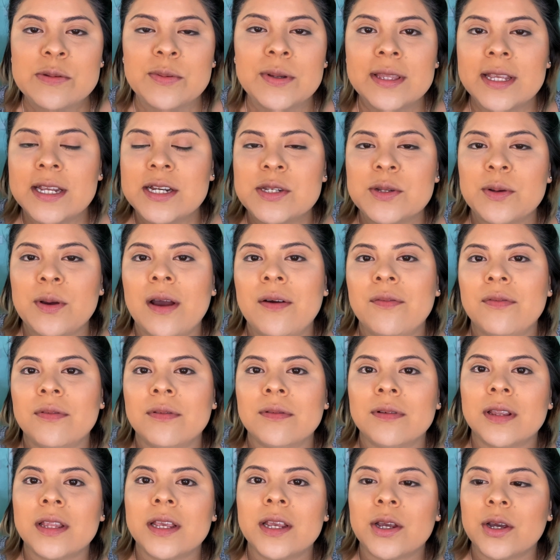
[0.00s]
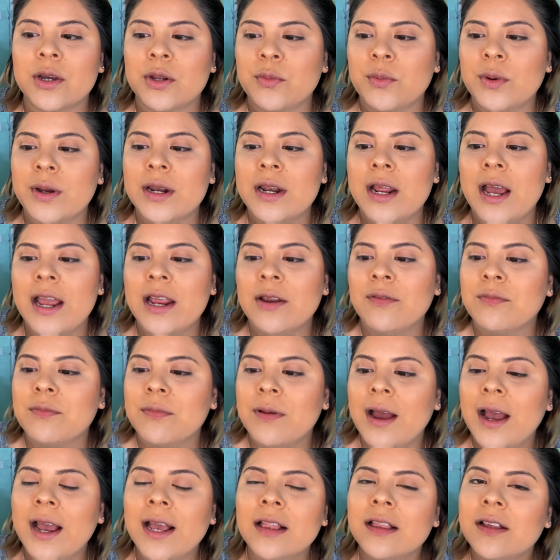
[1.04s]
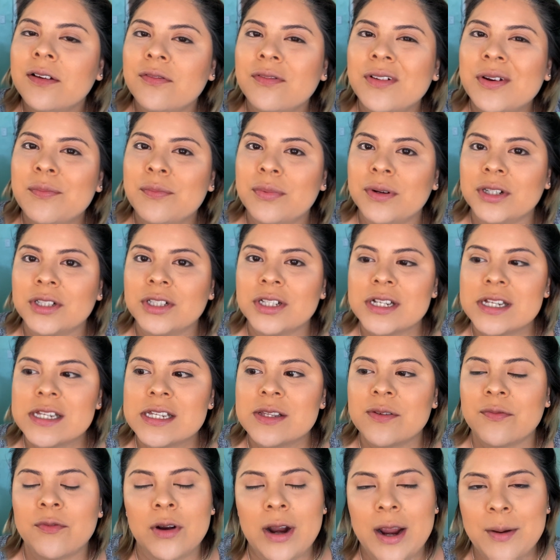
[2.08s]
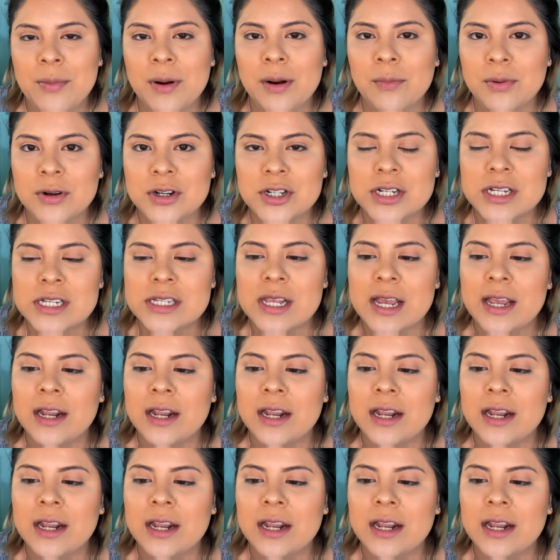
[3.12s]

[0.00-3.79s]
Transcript: one. They do have a really good one. I love when brushes, for eyebrow brushes, I